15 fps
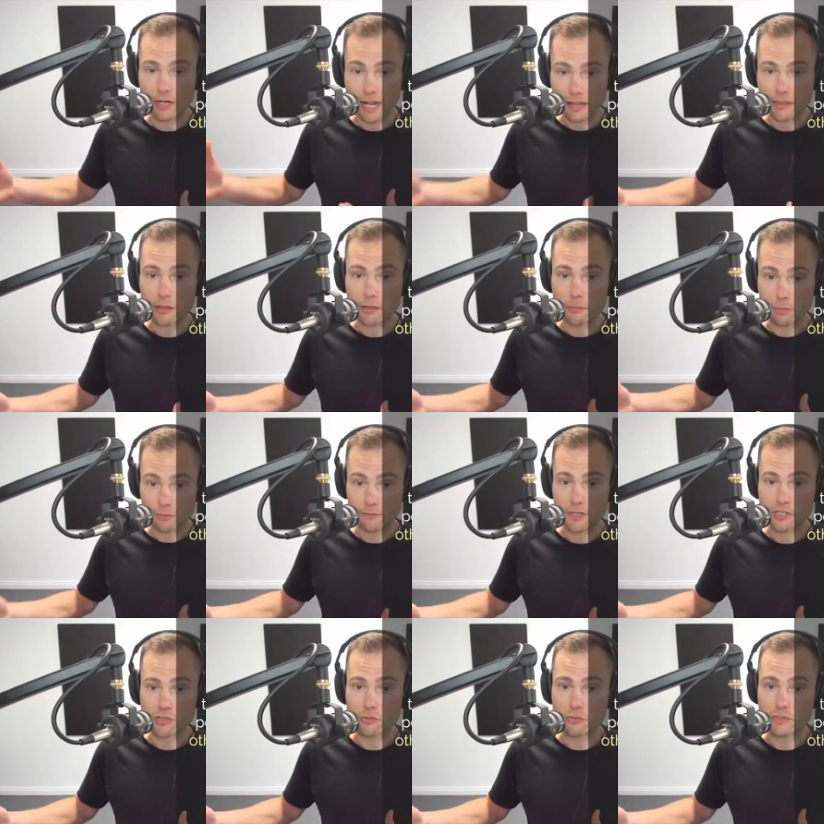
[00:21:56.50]
other
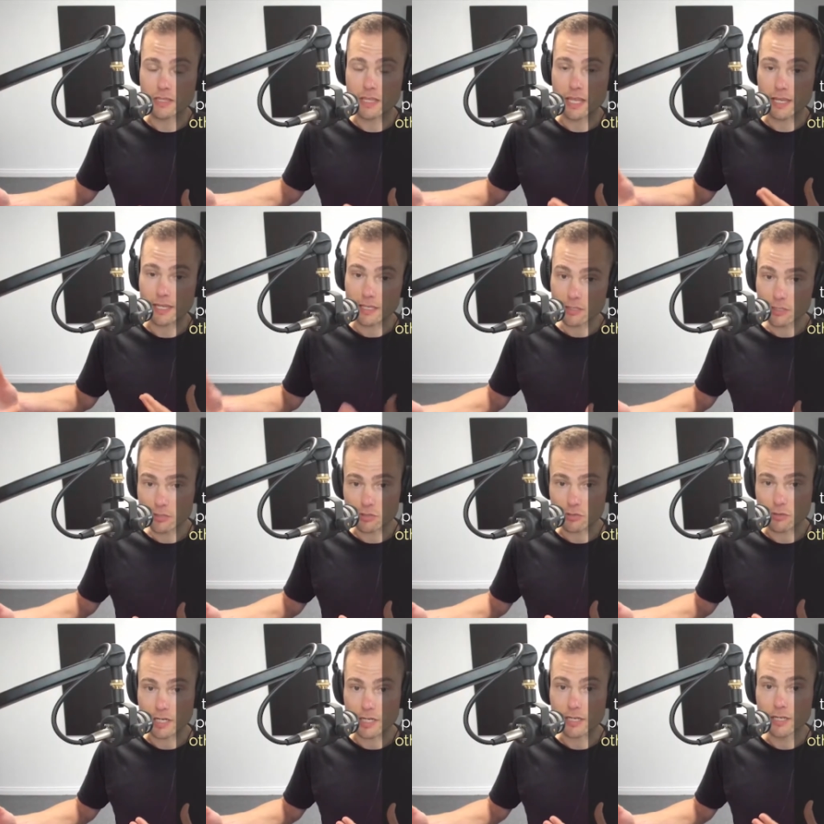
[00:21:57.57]
professionals in their
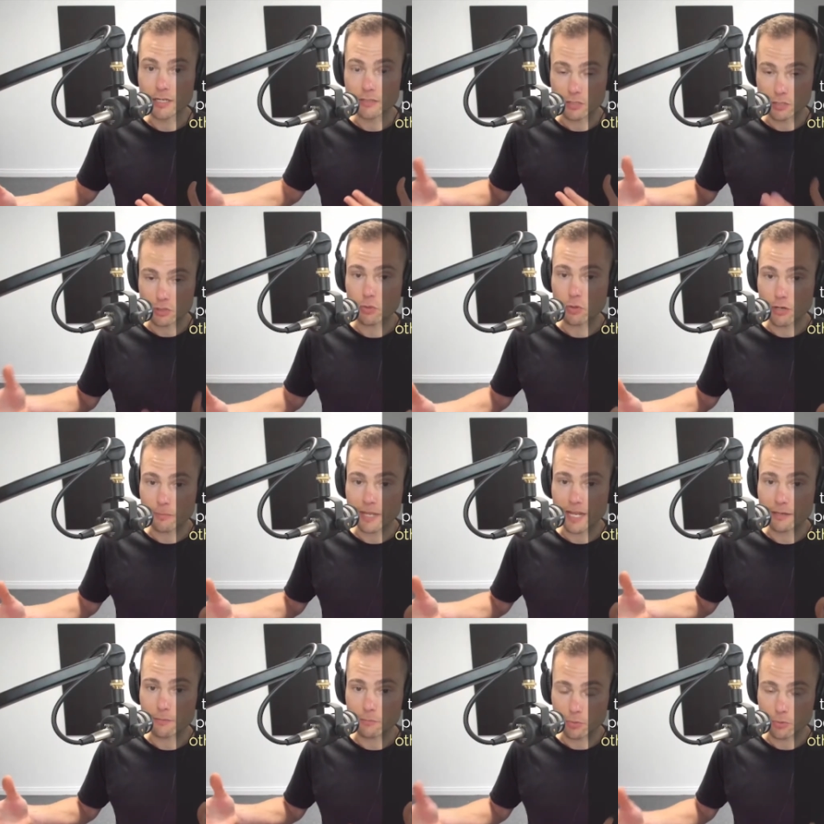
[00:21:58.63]
industry to talk
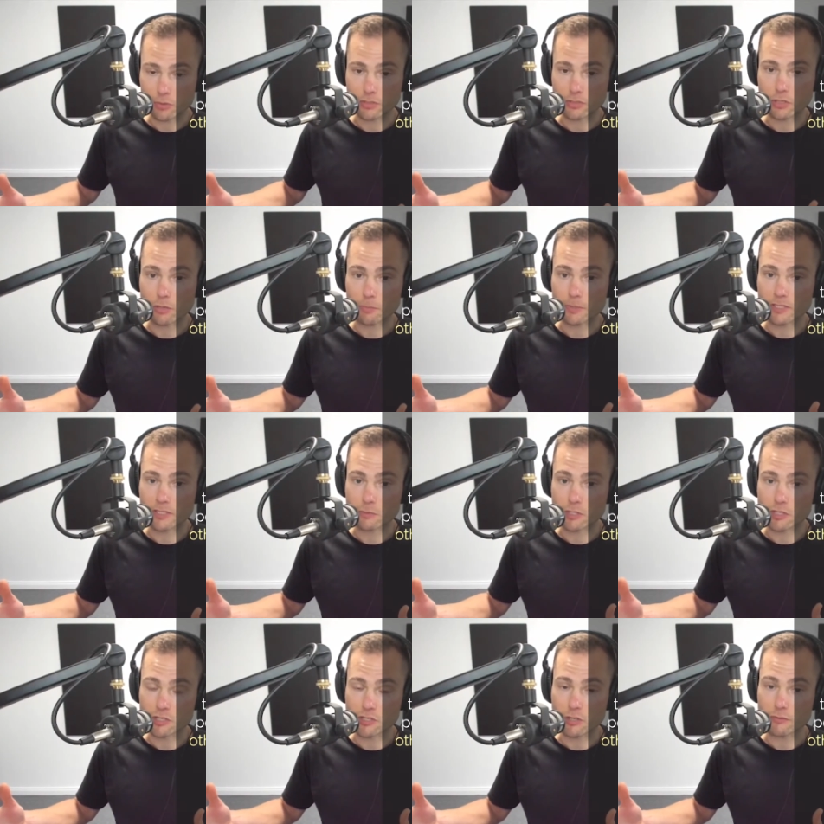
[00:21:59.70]
about important topics,
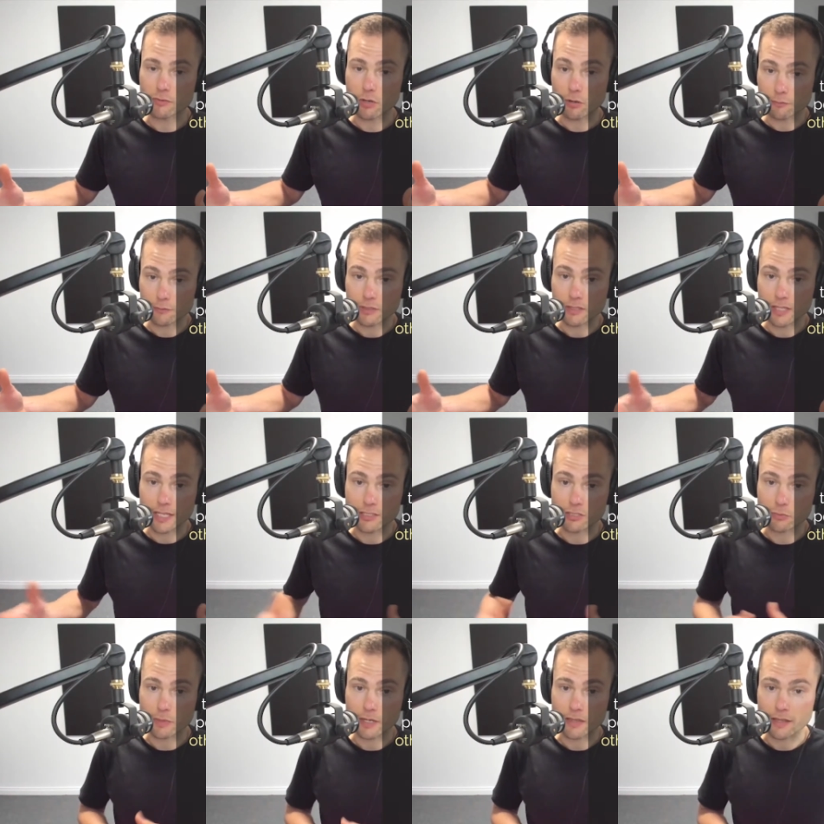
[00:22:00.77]
which has often led
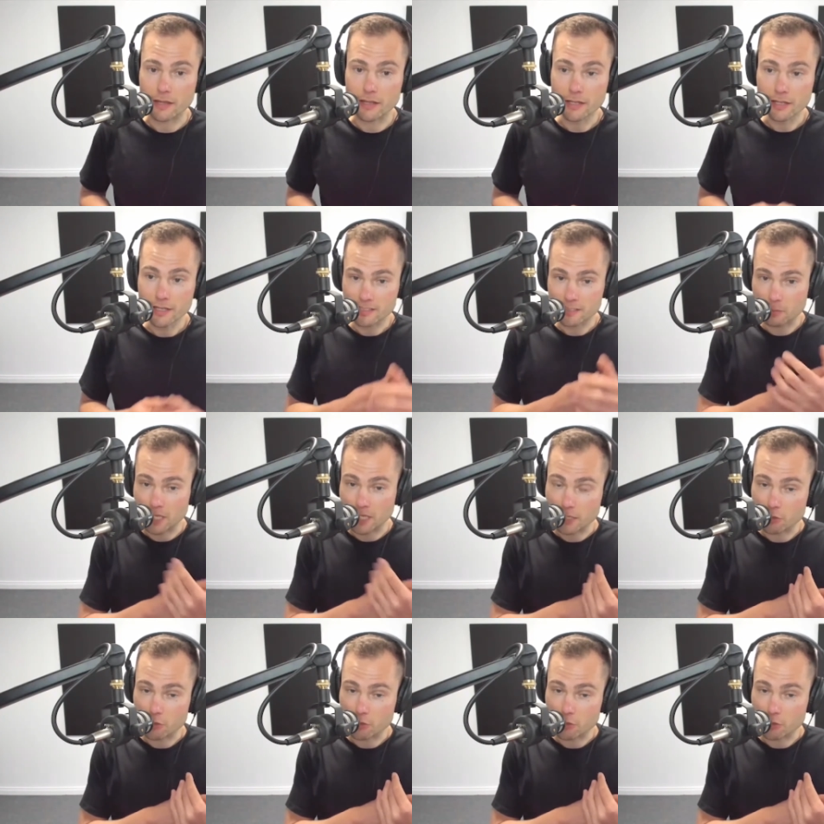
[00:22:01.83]
to either speaking